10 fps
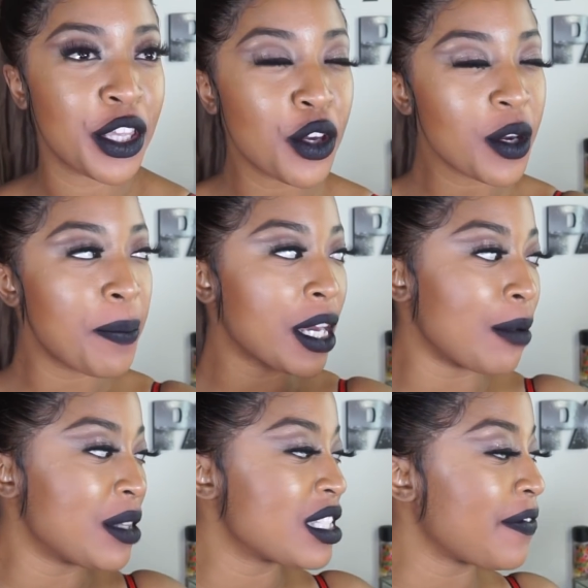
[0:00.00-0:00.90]
You can pick
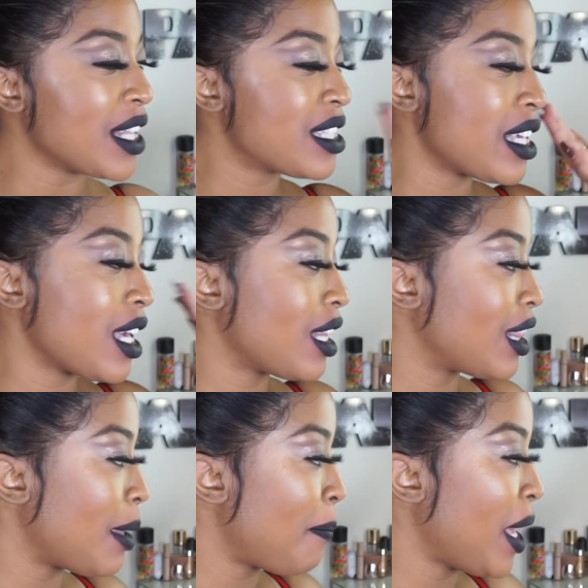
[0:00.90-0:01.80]
up these Fenty
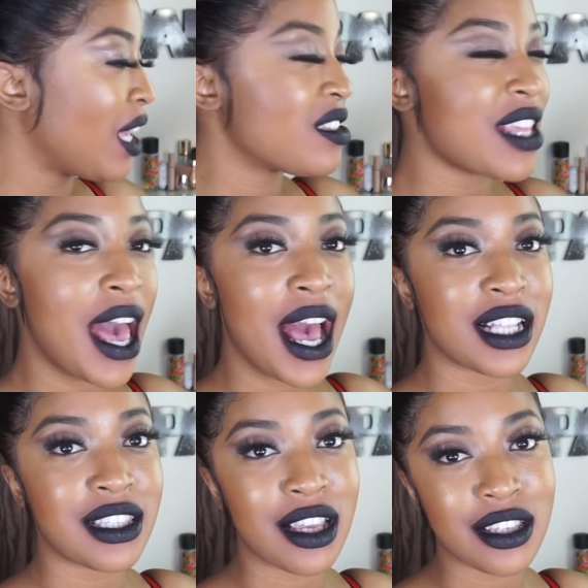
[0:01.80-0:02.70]
lip paints
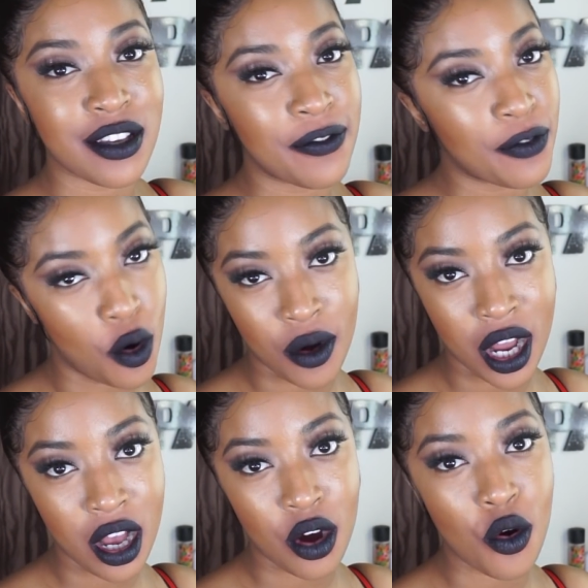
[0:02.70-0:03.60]
at Sephora,